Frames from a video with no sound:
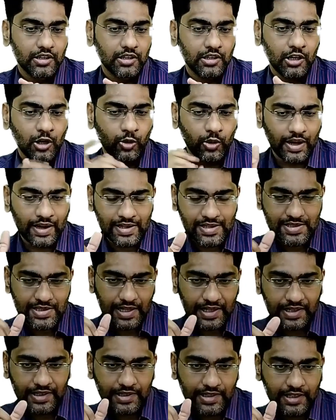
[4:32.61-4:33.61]
Now
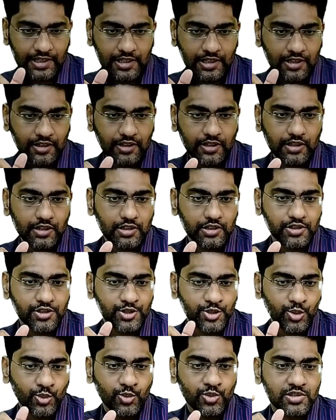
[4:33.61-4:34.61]
anxiety
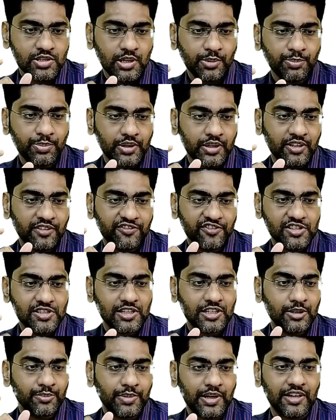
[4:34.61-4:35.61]
shows up in
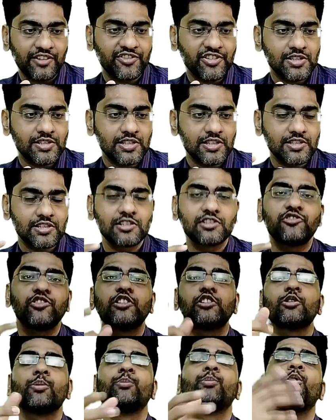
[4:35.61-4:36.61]
physical manifestations
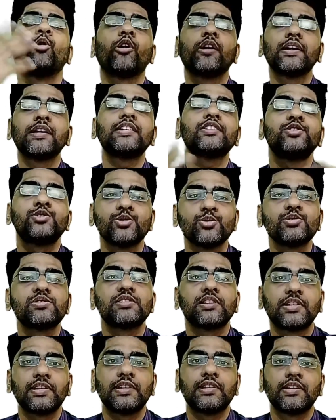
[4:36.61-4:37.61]
where your body
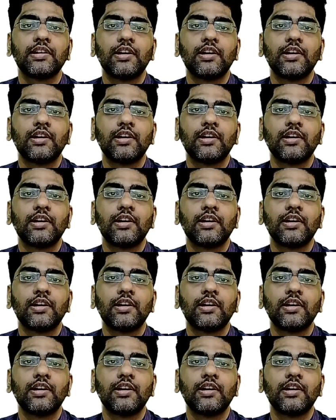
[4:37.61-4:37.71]
shows the